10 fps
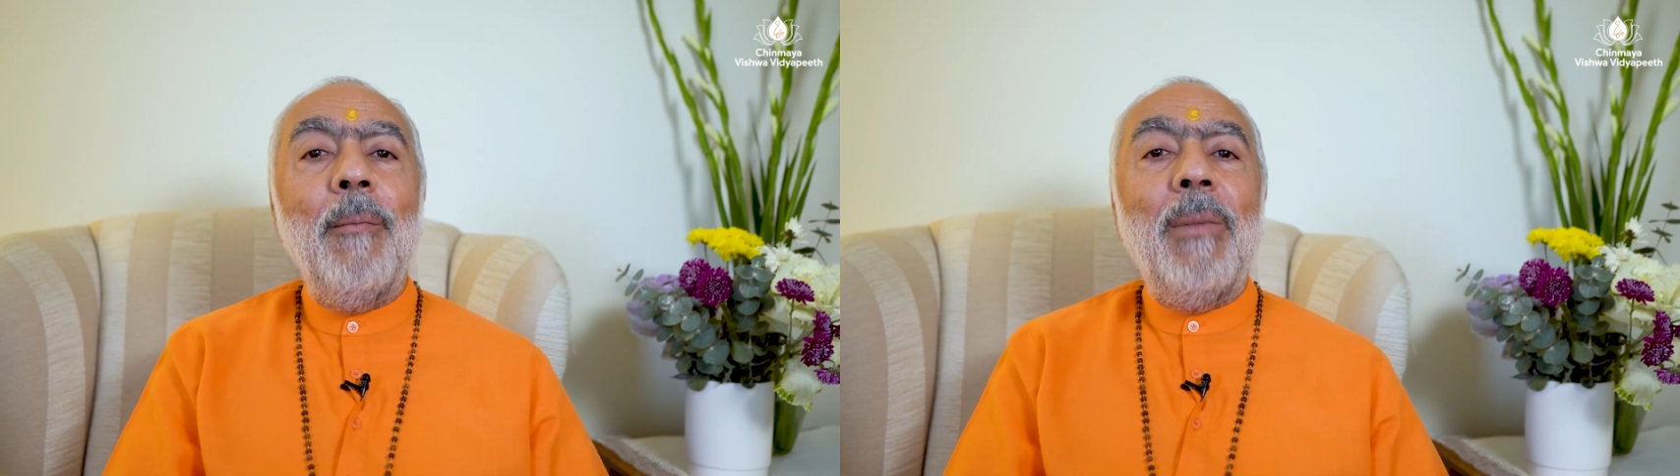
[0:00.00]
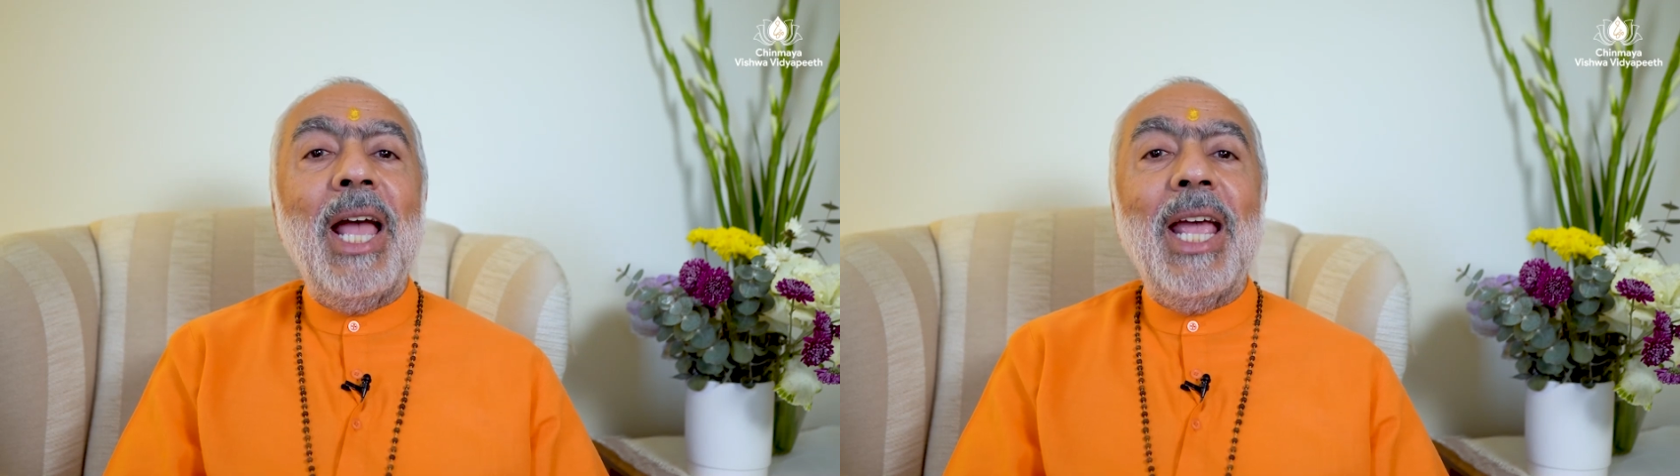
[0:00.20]

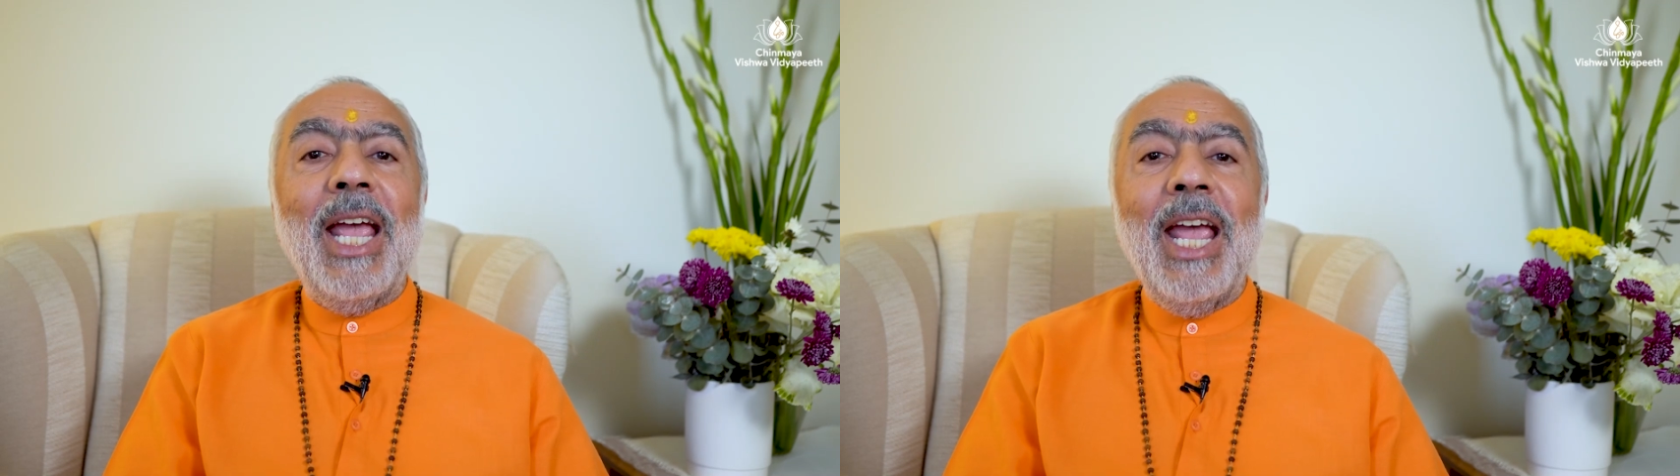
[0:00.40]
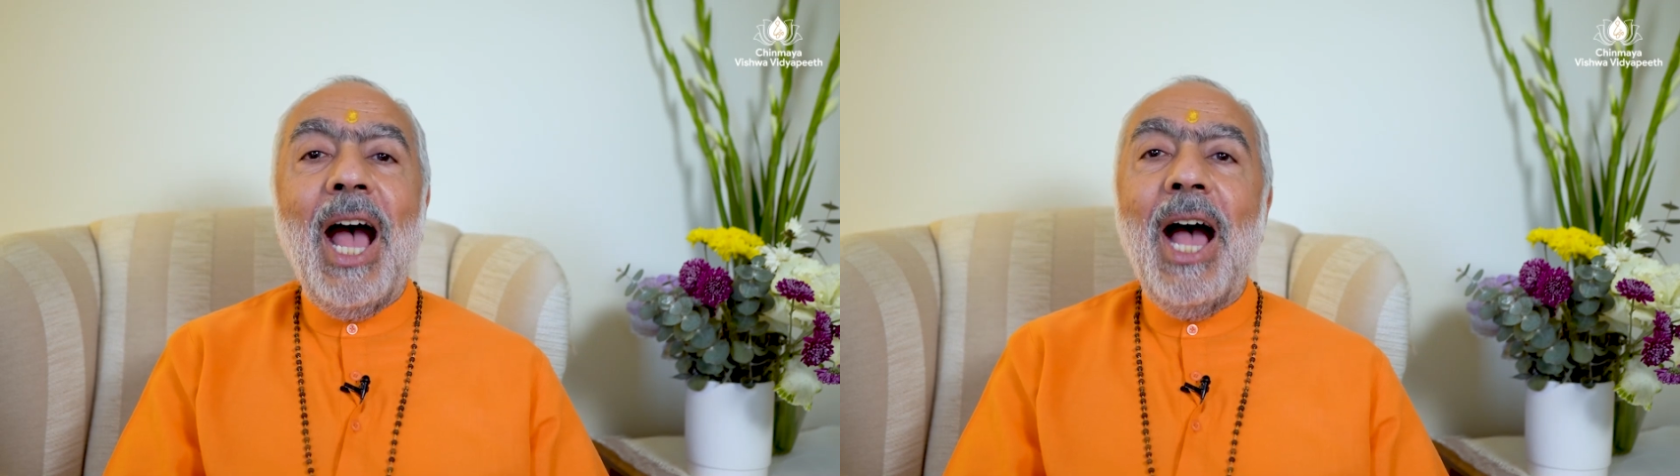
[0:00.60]
by
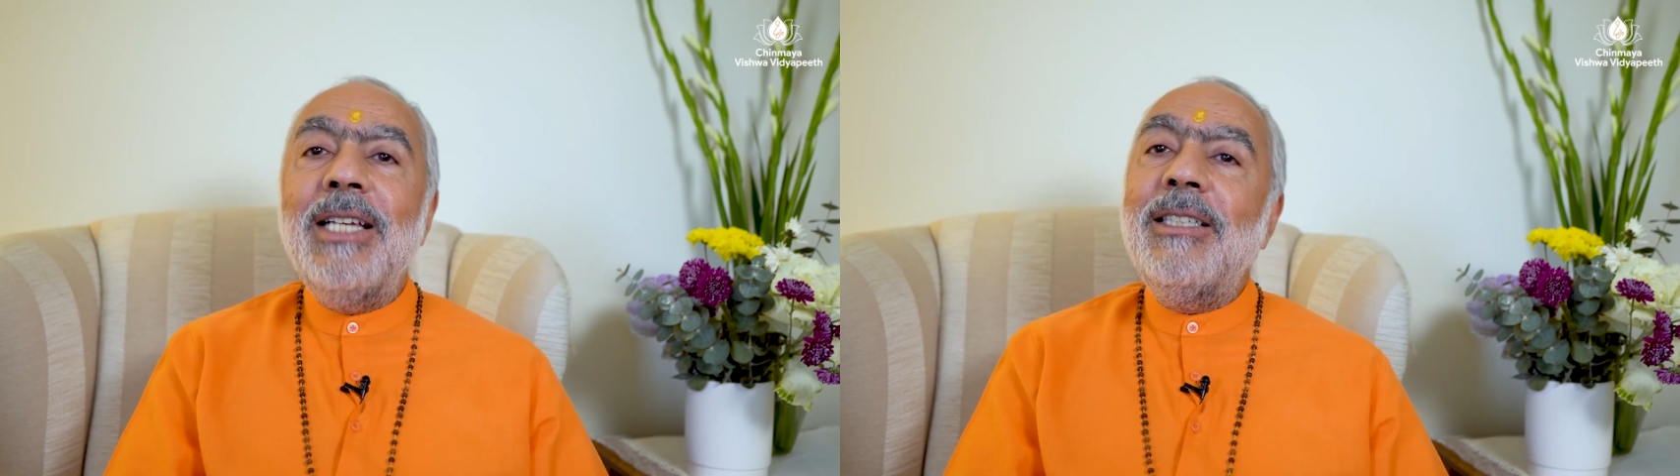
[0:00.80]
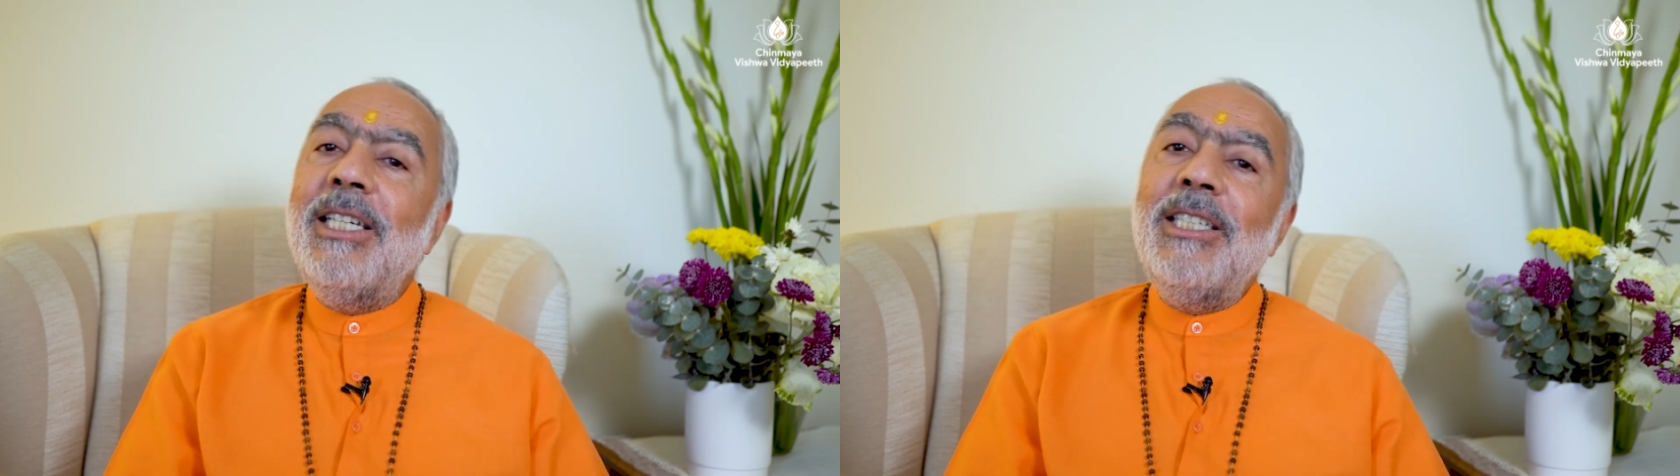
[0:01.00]

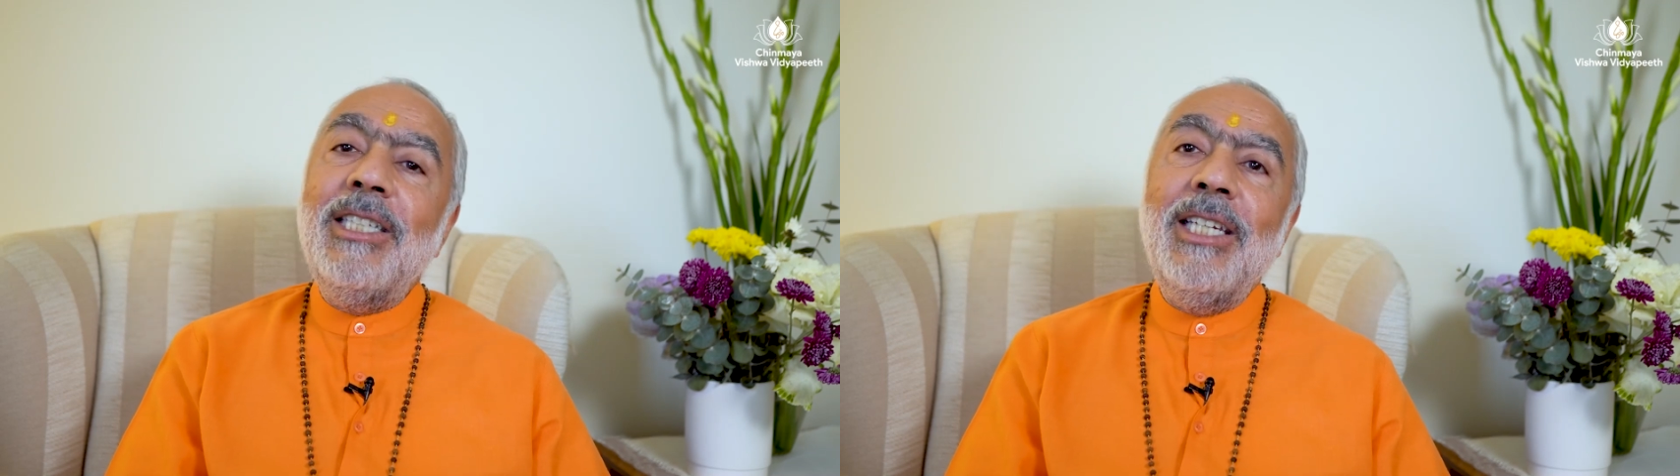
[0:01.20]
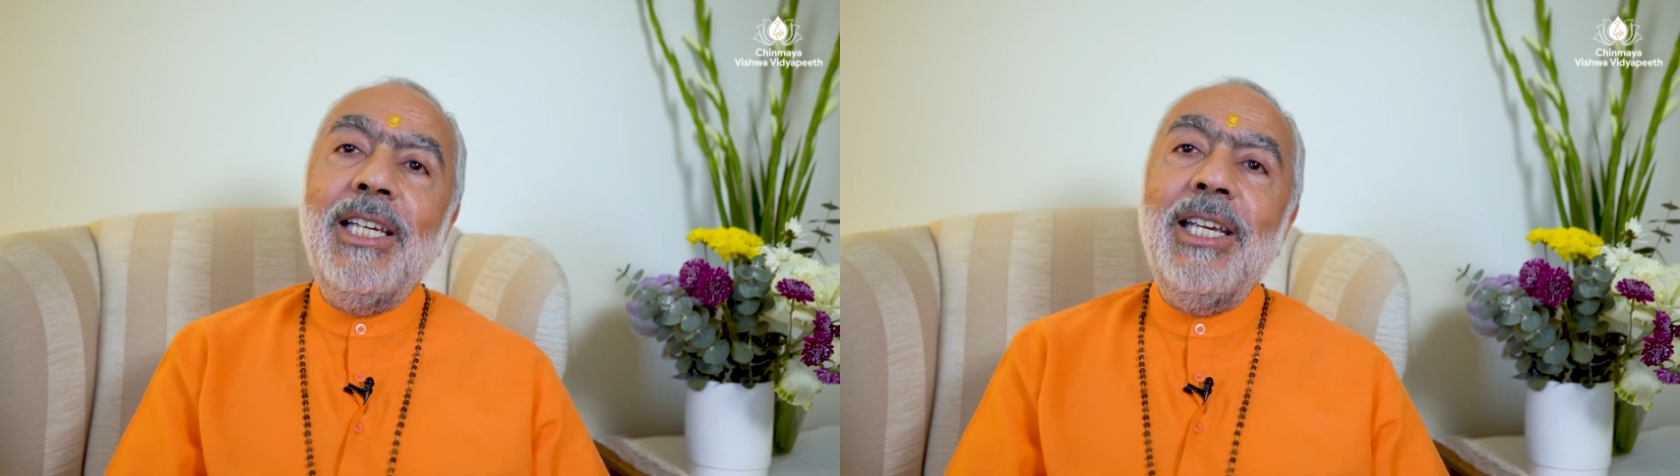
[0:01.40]

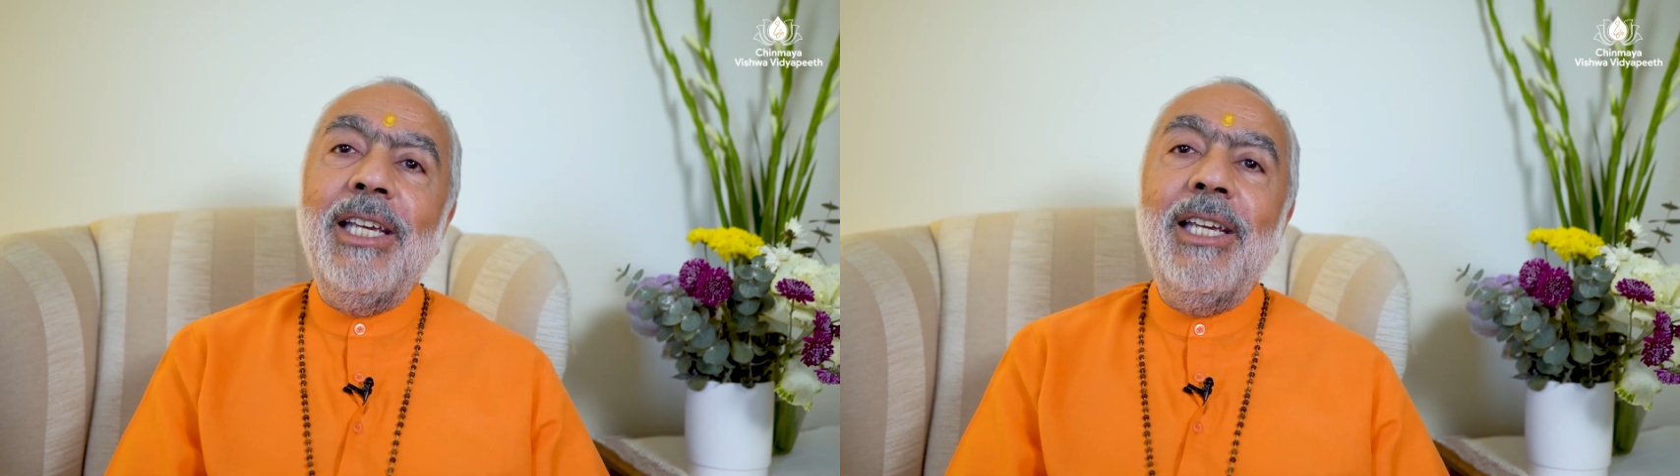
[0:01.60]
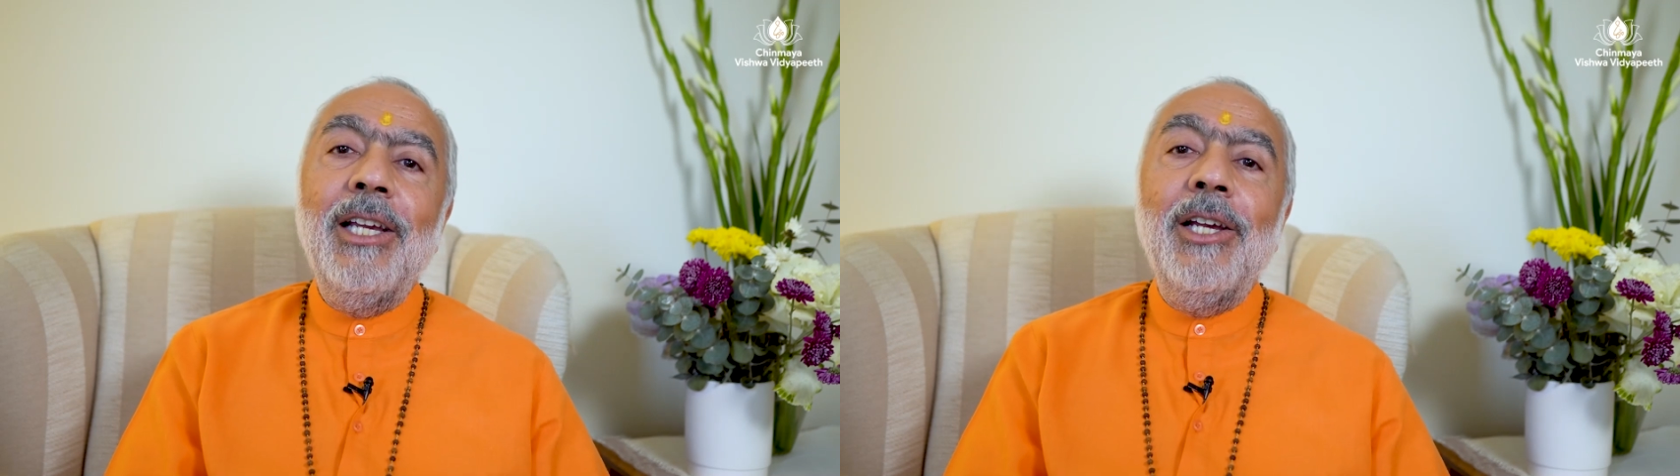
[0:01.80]
AICTE